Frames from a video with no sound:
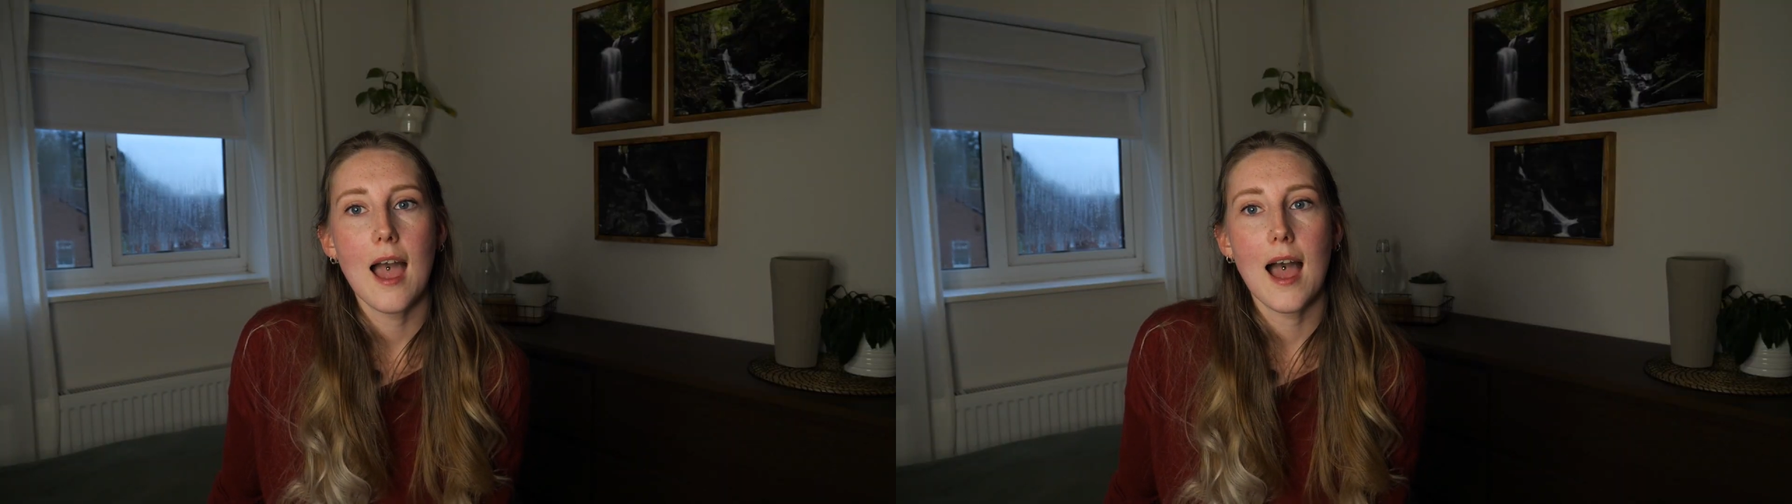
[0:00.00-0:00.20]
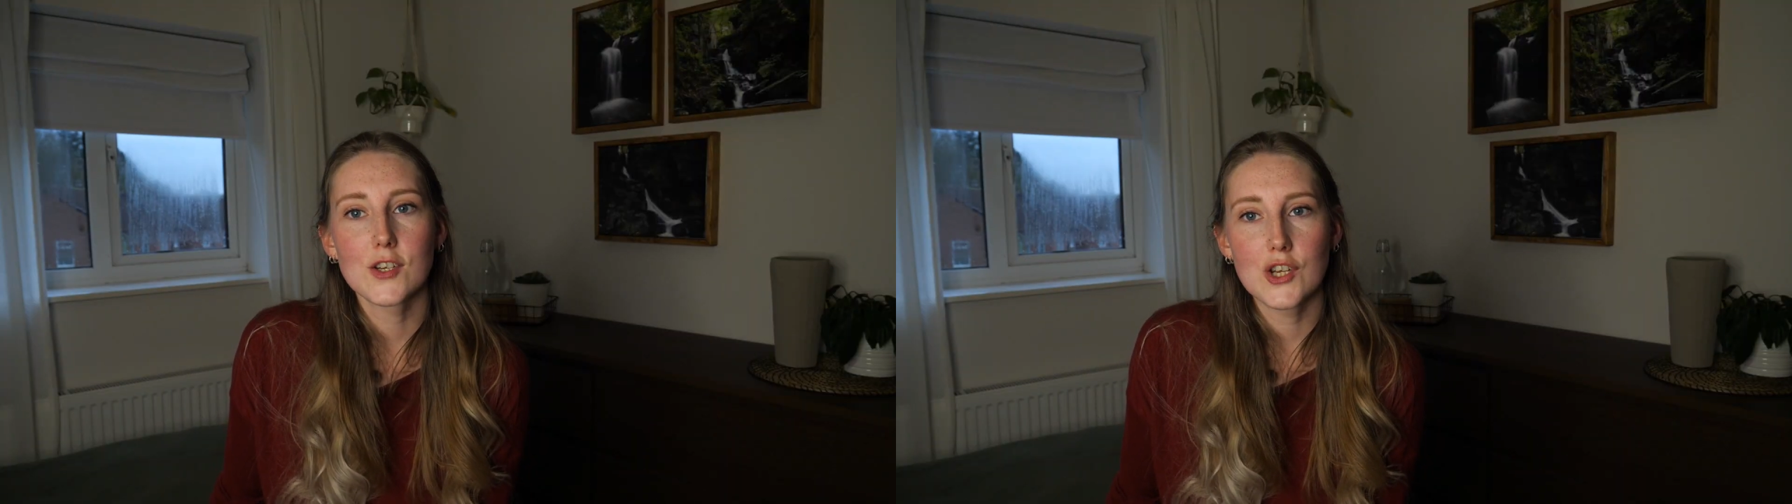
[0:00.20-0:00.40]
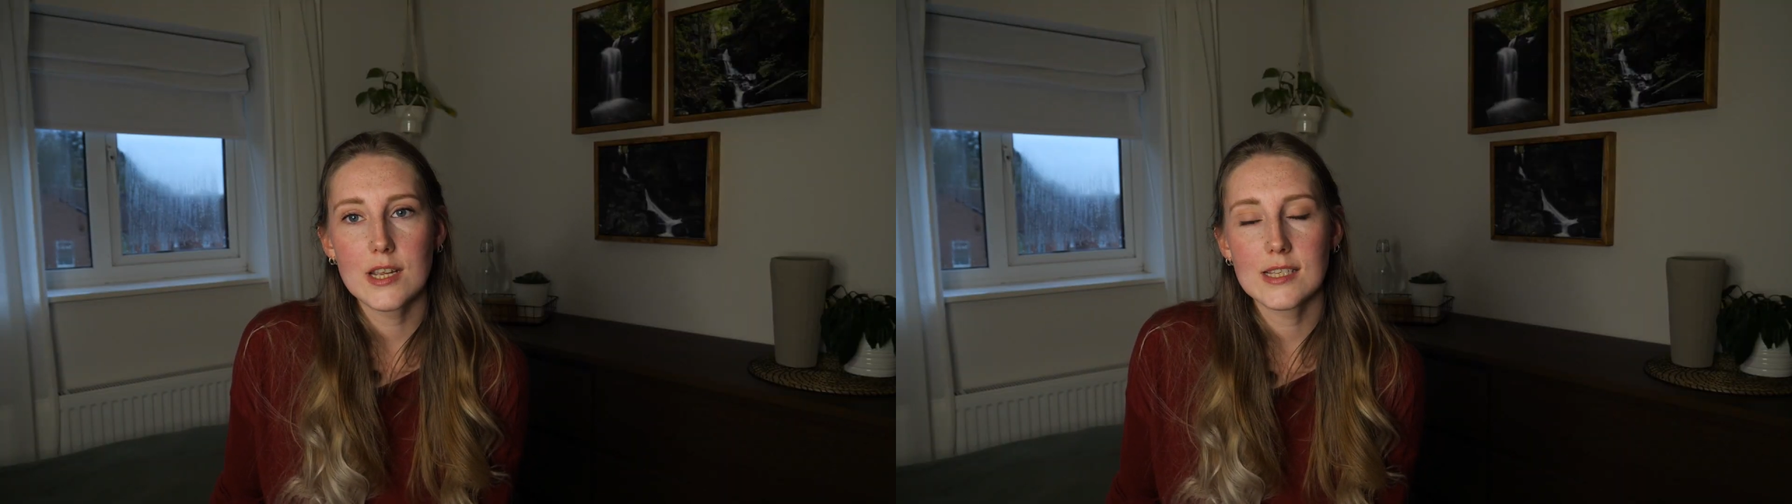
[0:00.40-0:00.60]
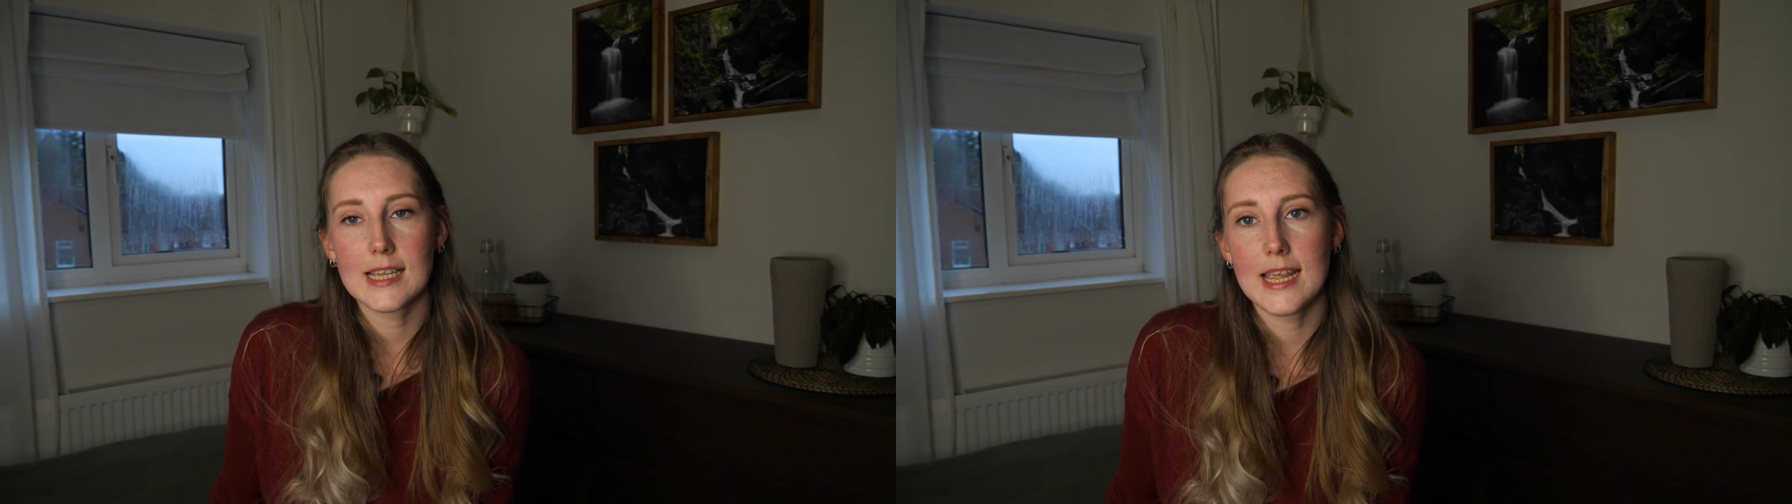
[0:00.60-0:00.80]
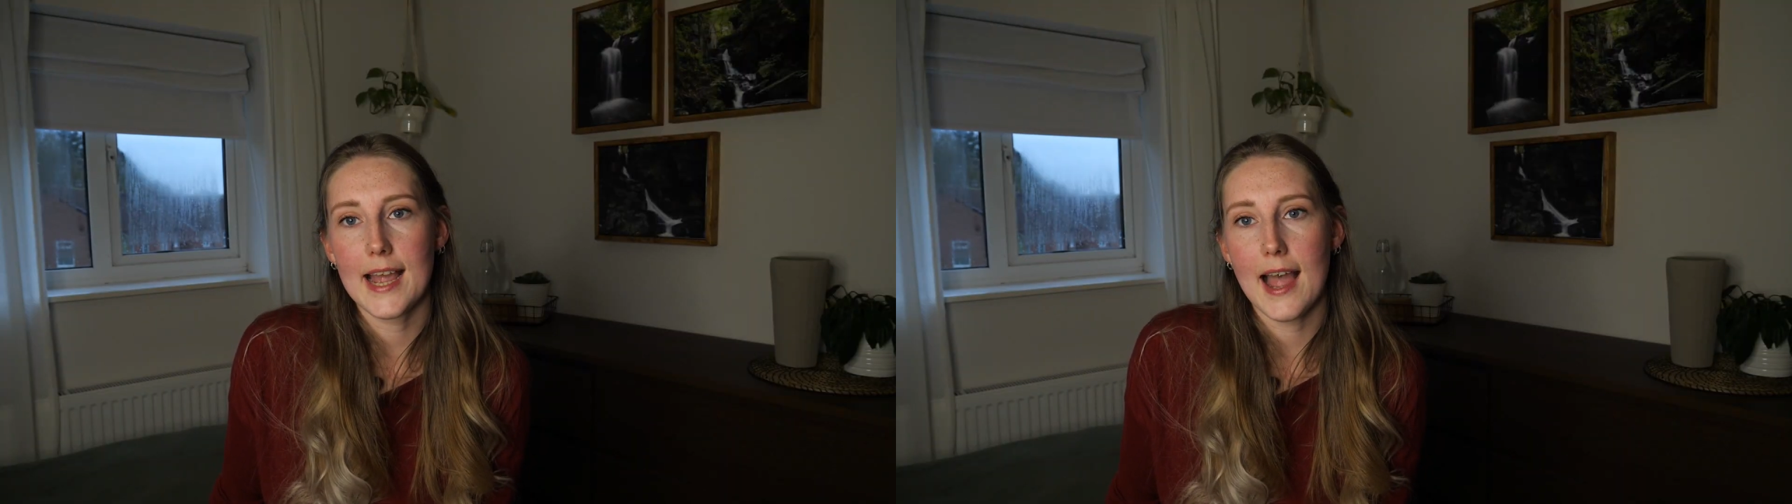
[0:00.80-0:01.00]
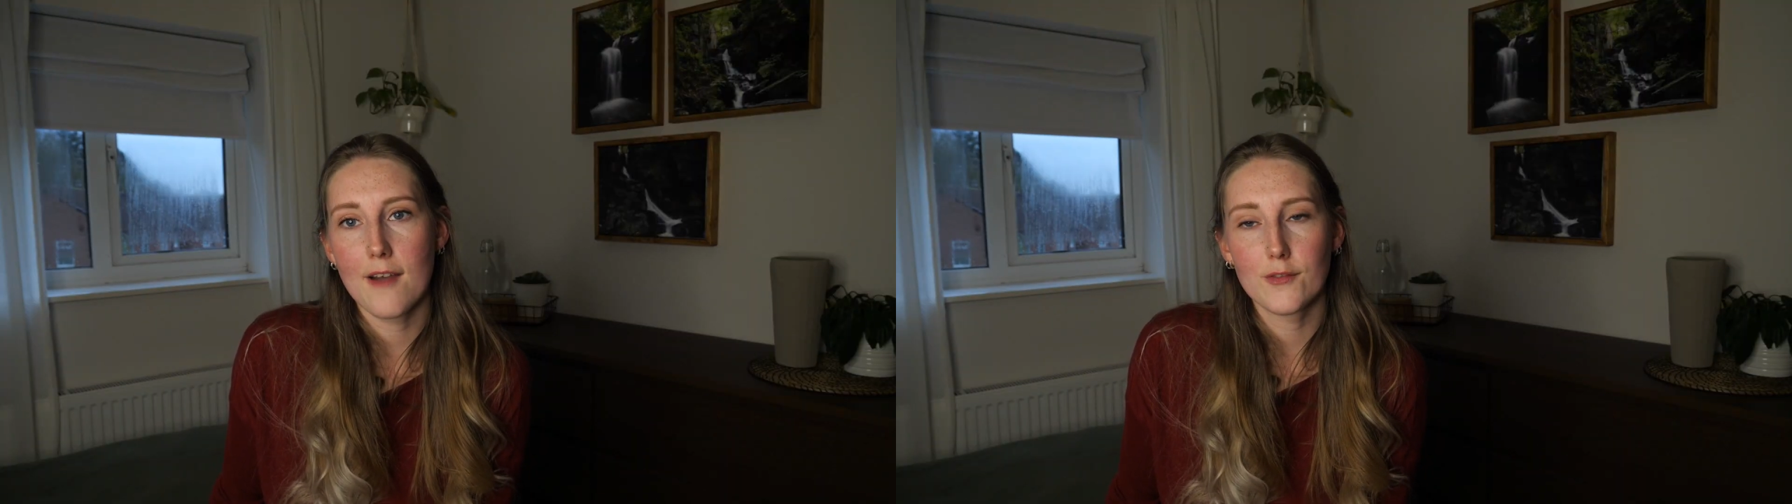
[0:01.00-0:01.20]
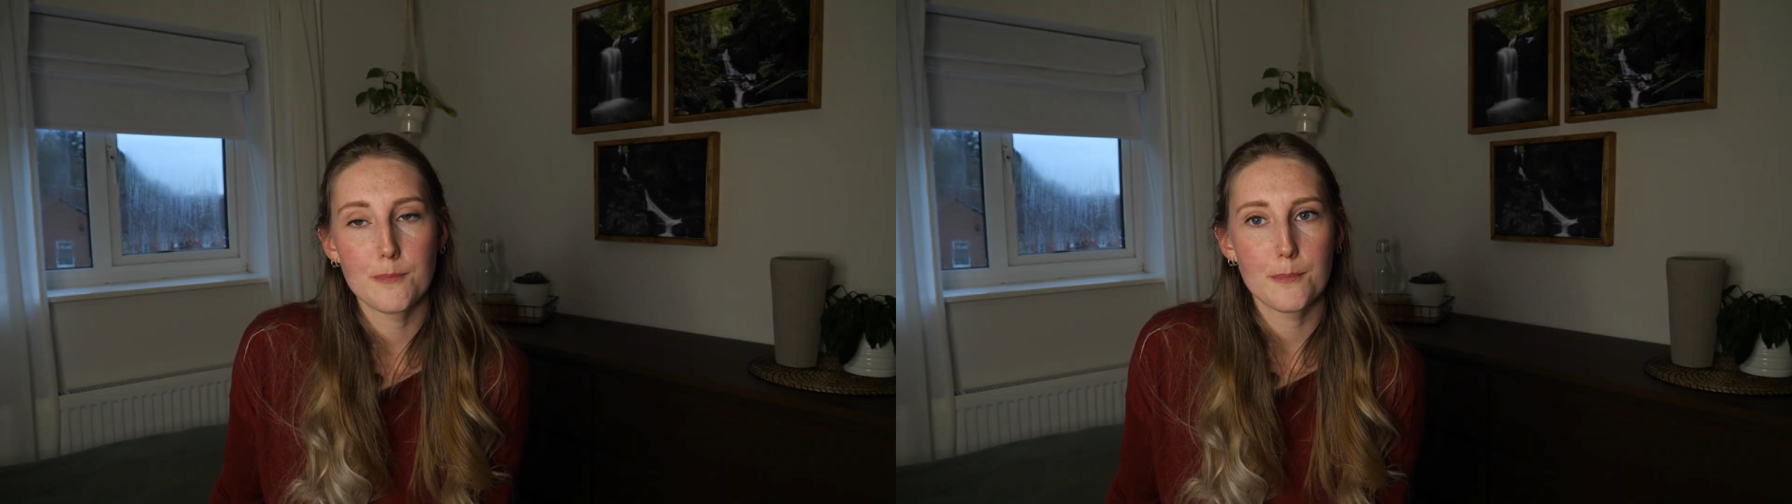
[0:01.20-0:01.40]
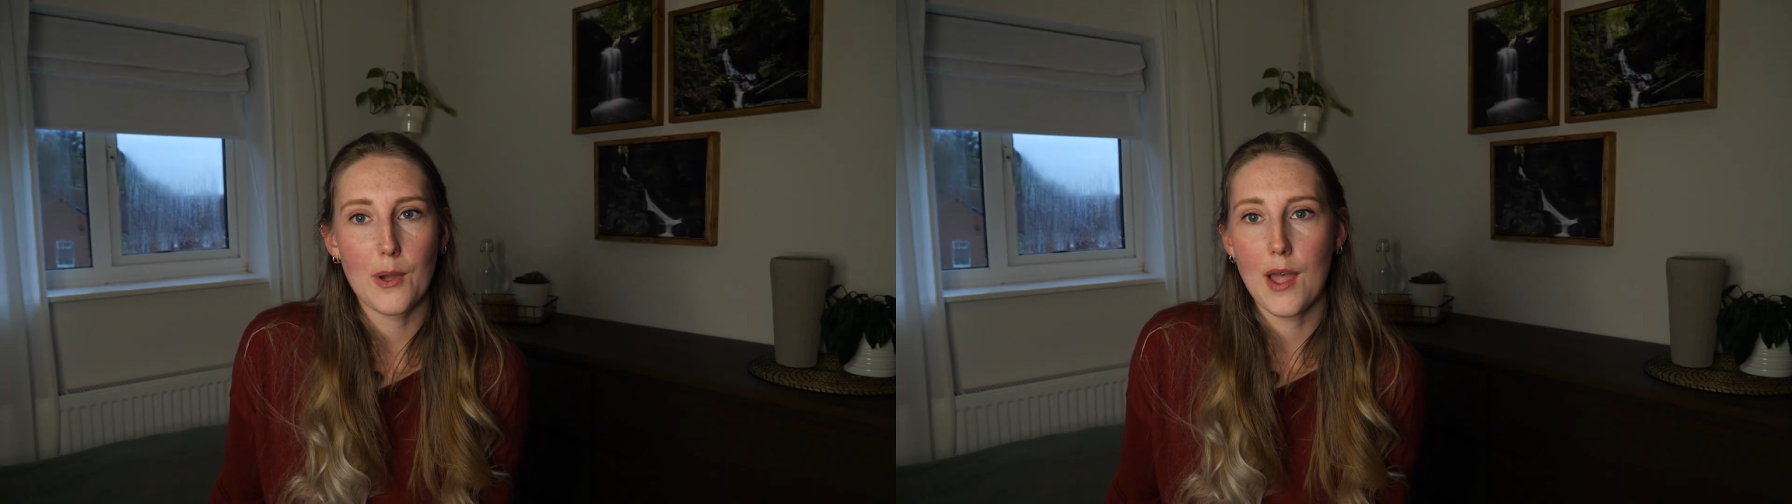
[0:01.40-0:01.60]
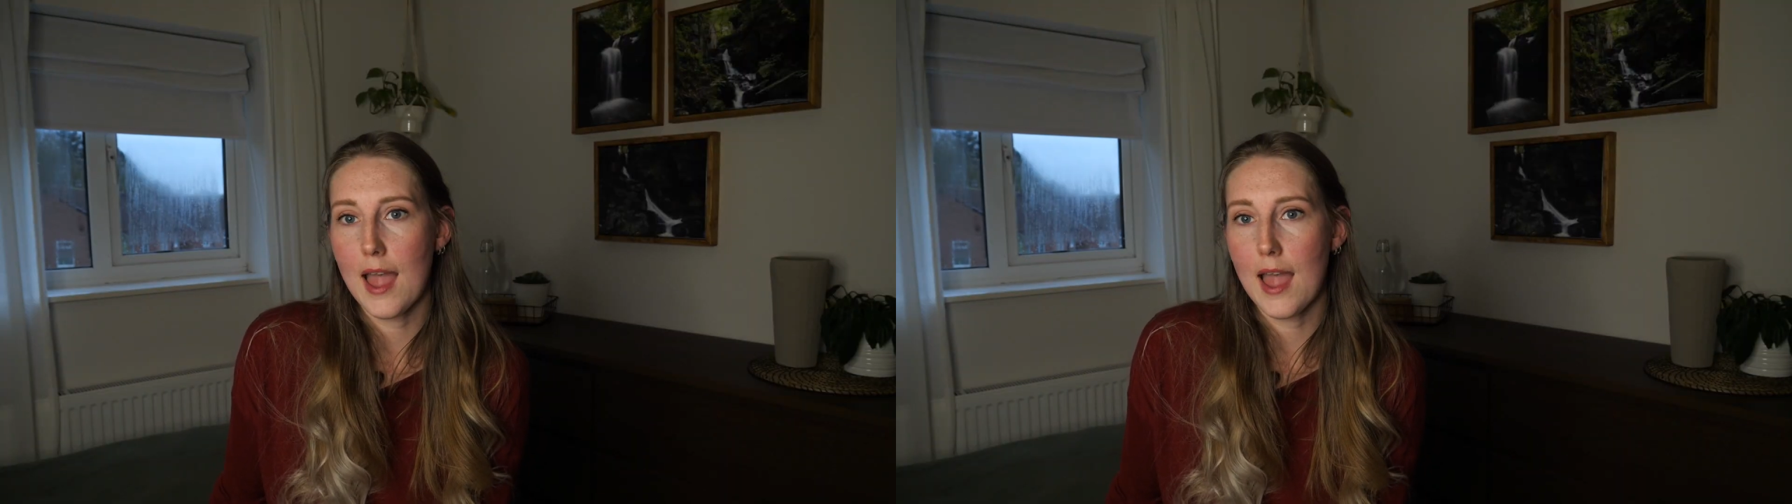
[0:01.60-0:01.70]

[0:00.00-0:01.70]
As you can see, I haven't put